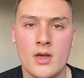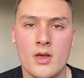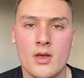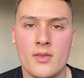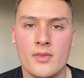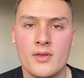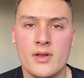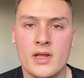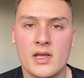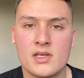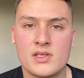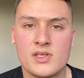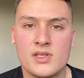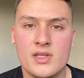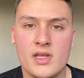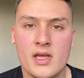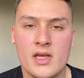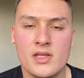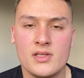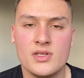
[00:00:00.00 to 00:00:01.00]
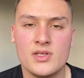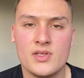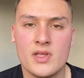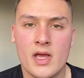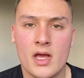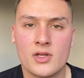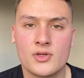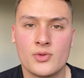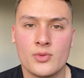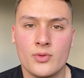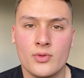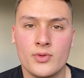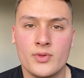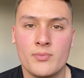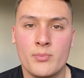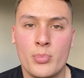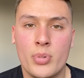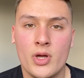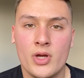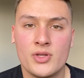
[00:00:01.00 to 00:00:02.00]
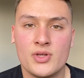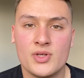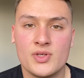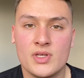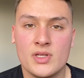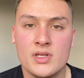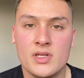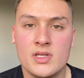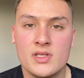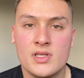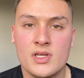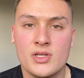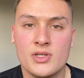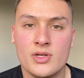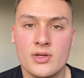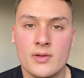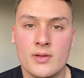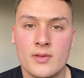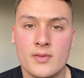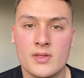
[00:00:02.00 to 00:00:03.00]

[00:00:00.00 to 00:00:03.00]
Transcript: The next stage is the actual purchasing decision.